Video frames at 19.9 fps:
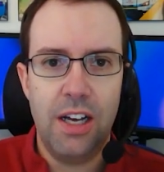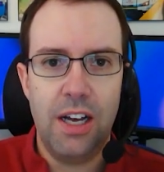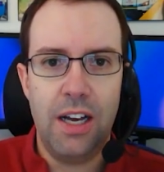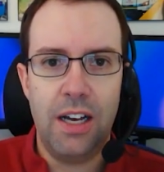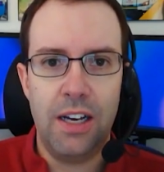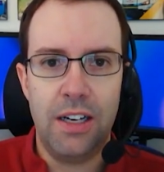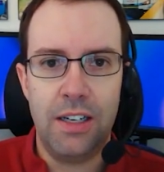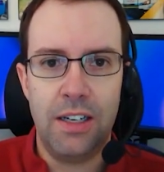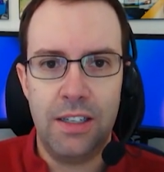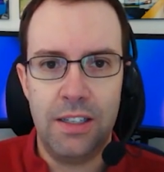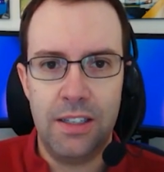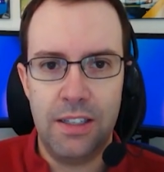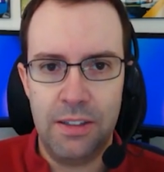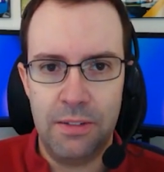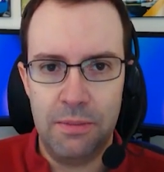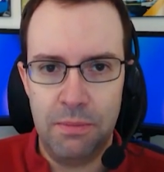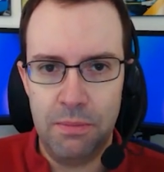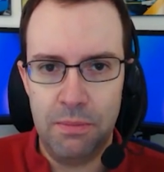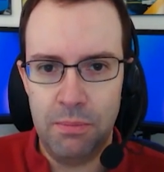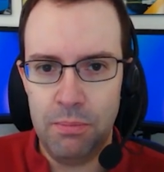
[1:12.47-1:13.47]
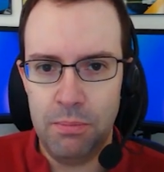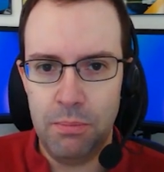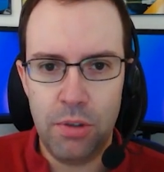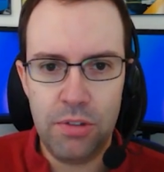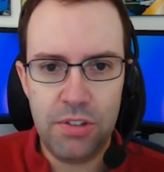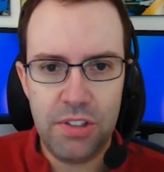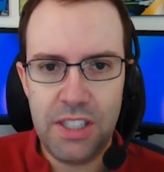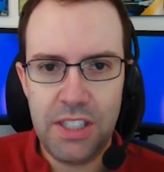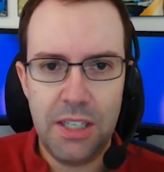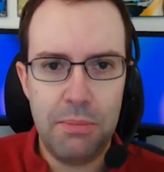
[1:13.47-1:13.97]

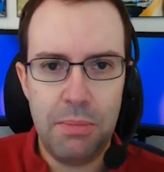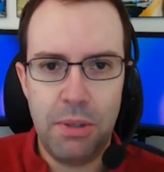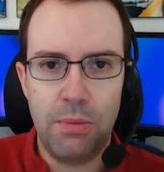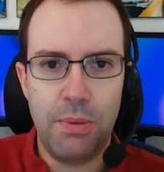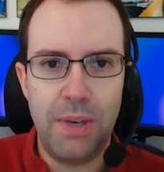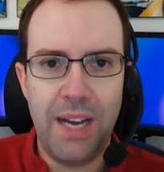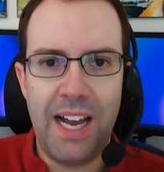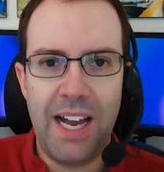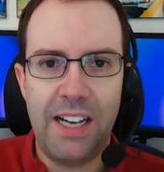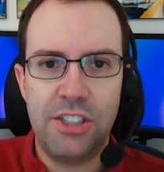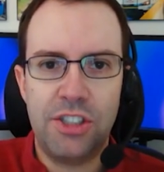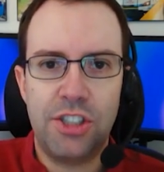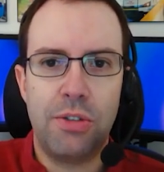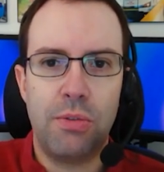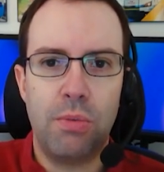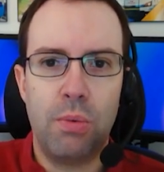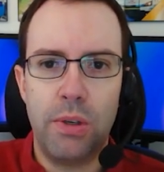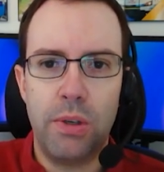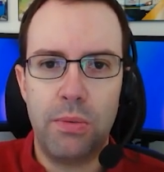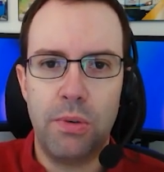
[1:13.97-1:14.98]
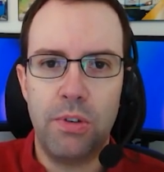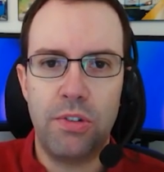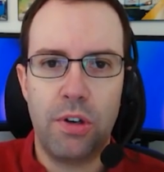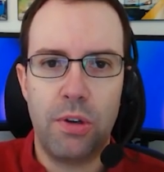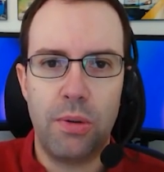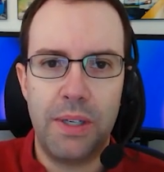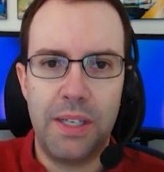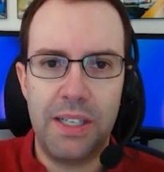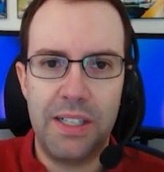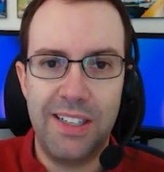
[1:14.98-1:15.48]
Mostly going to be rehashing what was
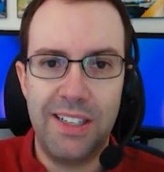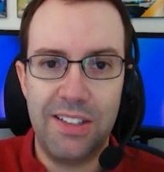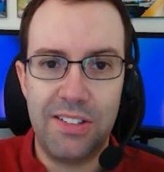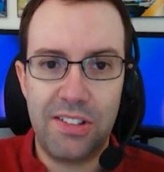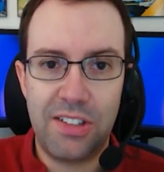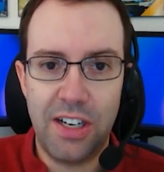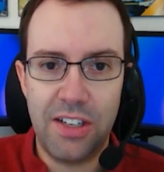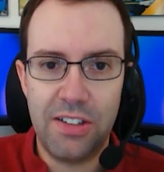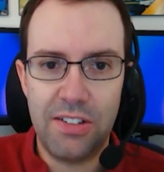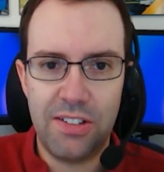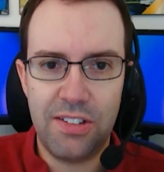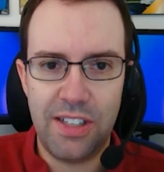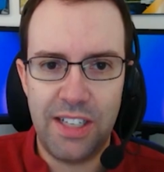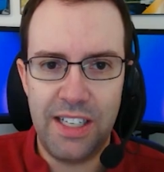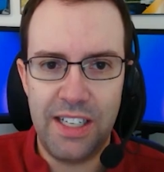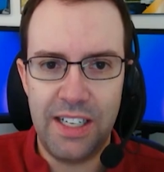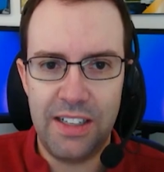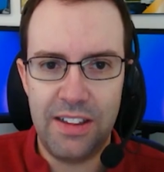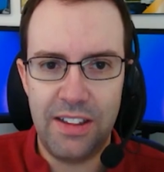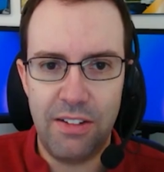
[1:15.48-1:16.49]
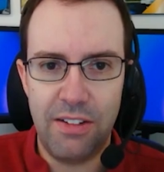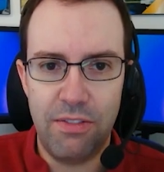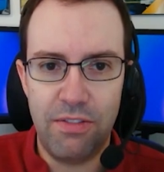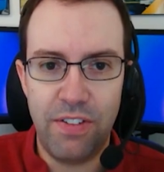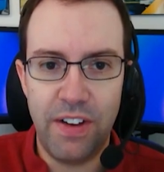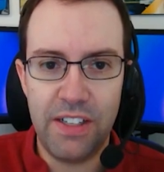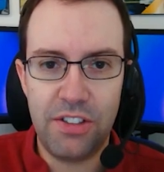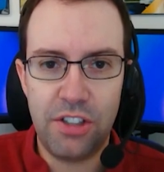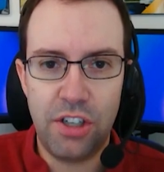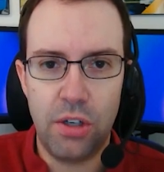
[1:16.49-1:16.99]
already discussed at
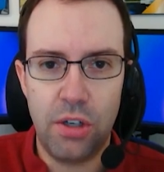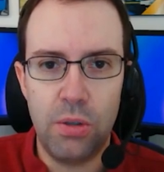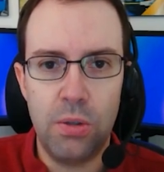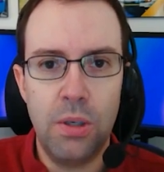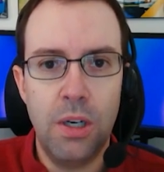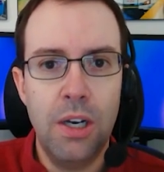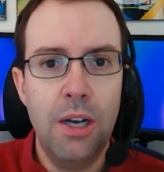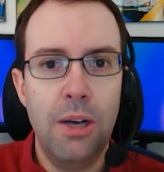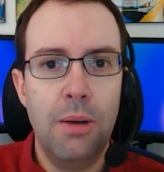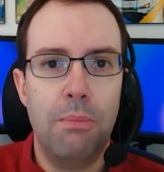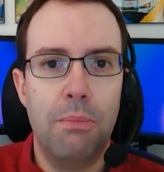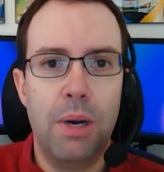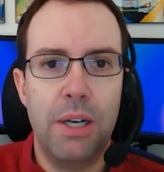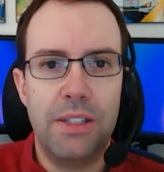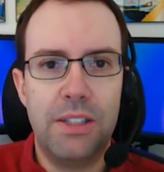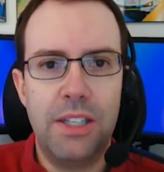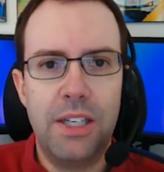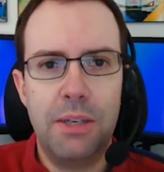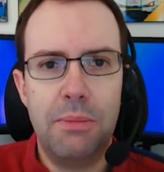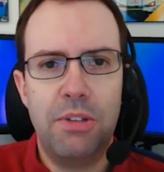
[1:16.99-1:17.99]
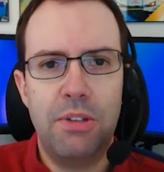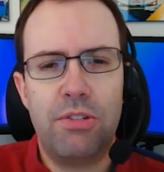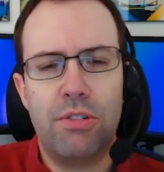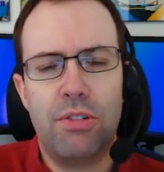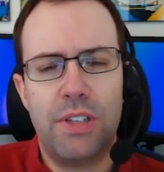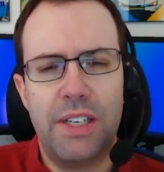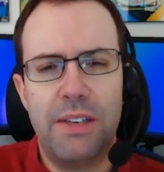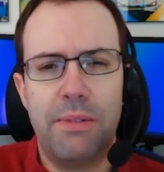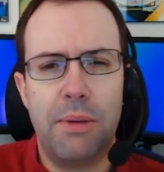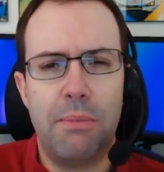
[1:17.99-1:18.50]
FedCo, but going to be
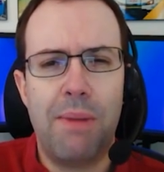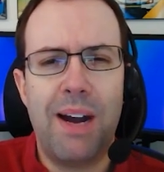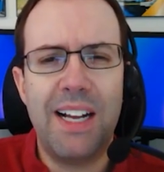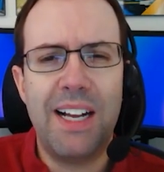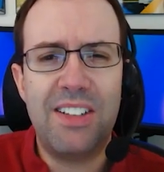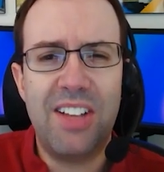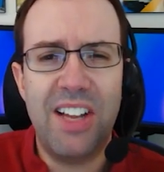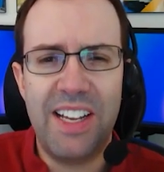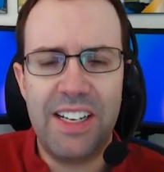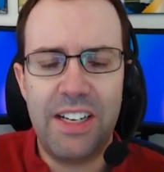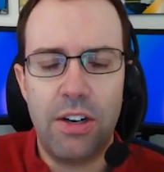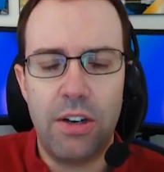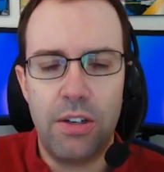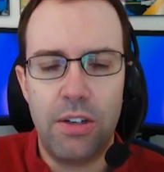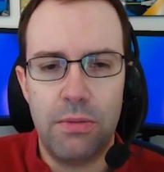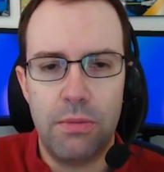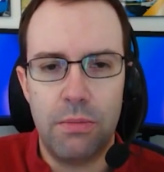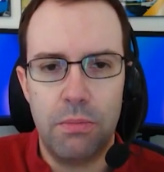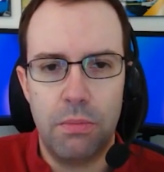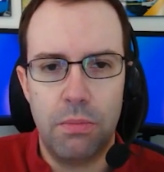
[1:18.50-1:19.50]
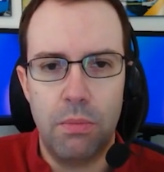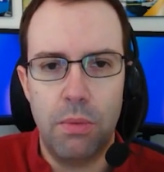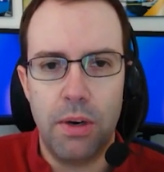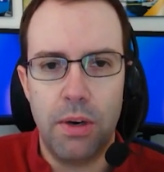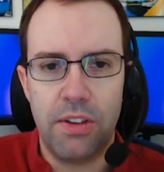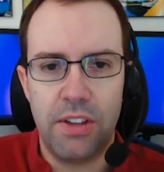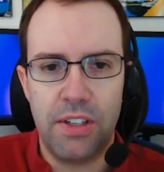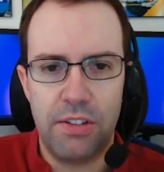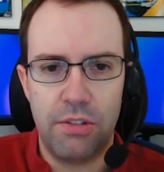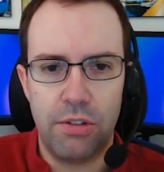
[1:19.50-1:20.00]
sort of giving my take on
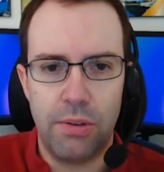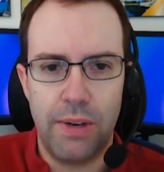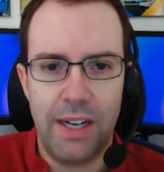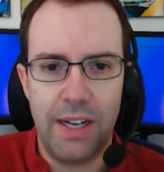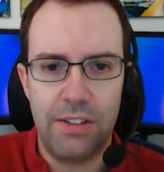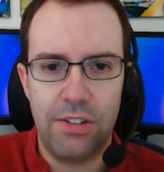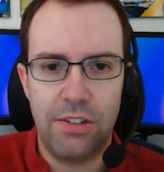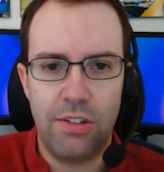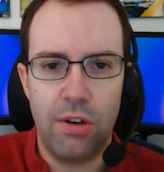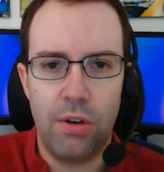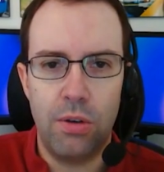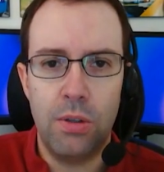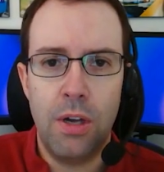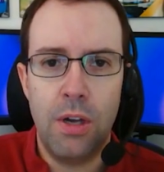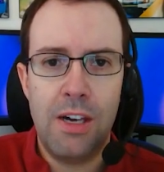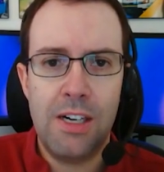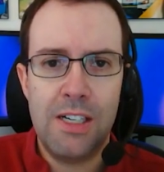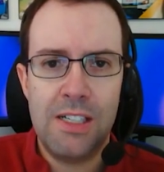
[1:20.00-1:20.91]
where things are at. So